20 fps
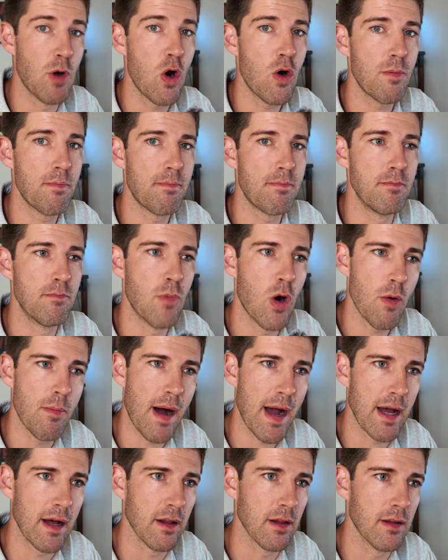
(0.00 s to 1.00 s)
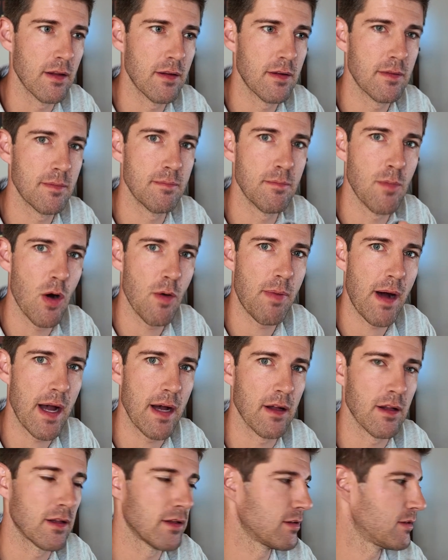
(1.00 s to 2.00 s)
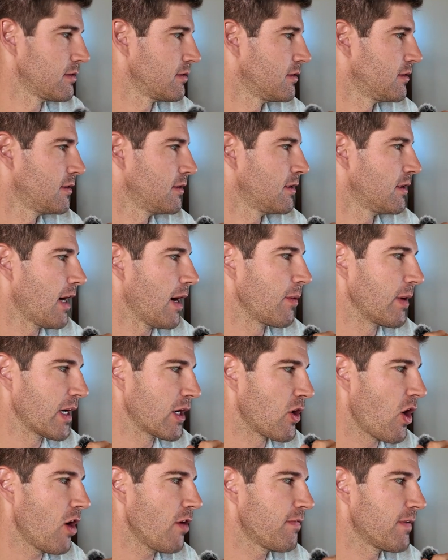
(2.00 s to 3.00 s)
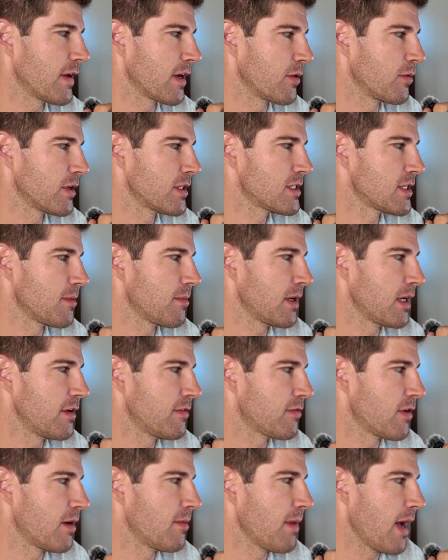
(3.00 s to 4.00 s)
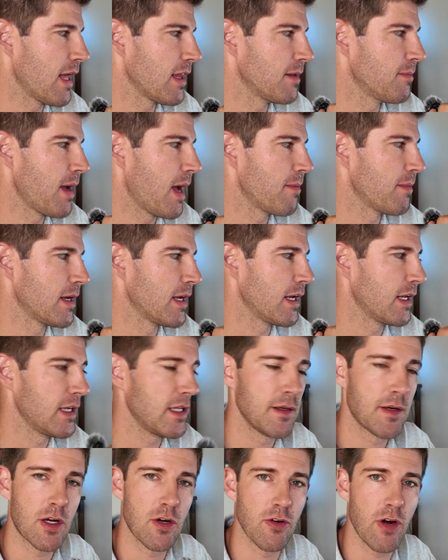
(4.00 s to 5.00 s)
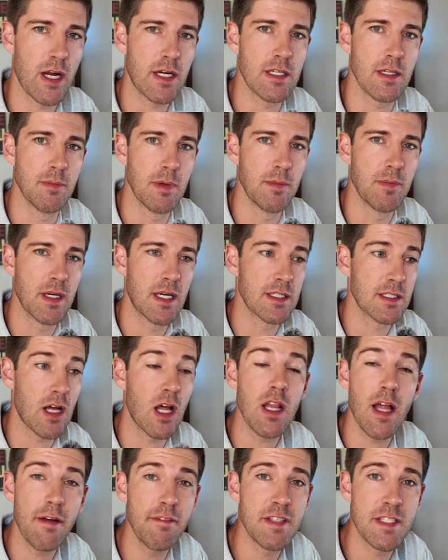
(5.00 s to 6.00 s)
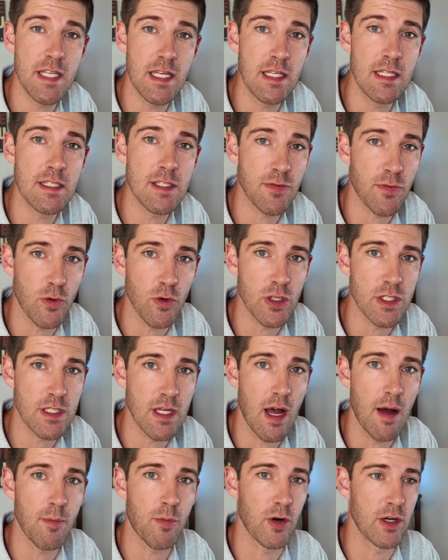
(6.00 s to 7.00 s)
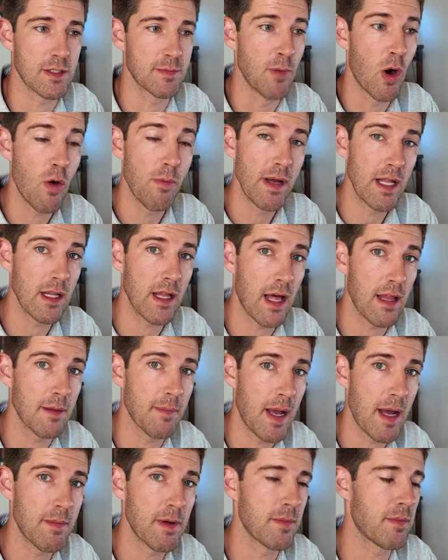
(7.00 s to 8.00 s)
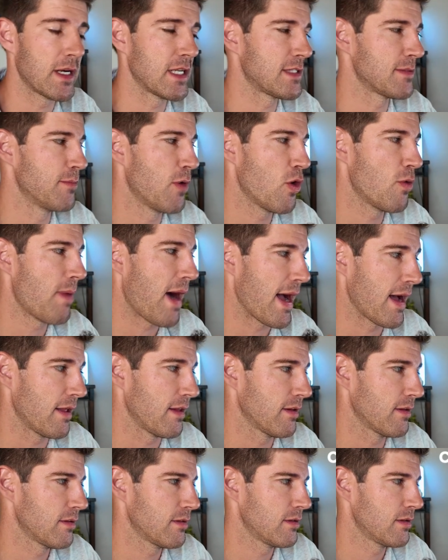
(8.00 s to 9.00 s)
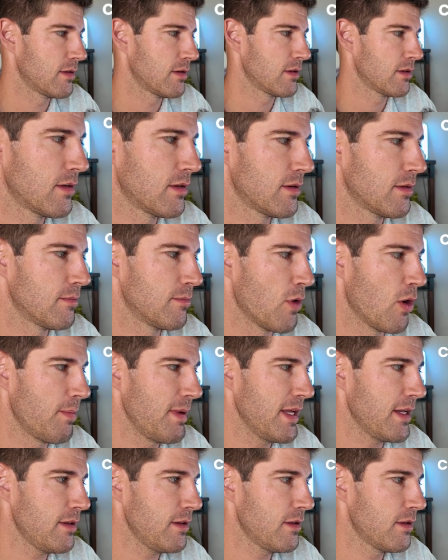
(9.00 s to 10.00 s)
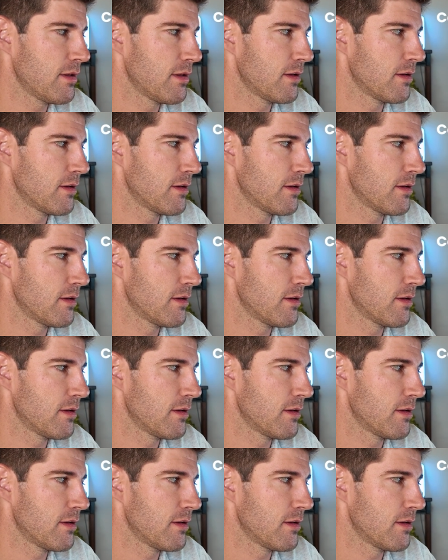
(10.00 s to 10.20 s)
Mobile. I went golfing with somebody from Alabama and he corrected me because all I've seen is Forrest Gump where it's Mobile, Alabama, but it's Mobile. Mobile.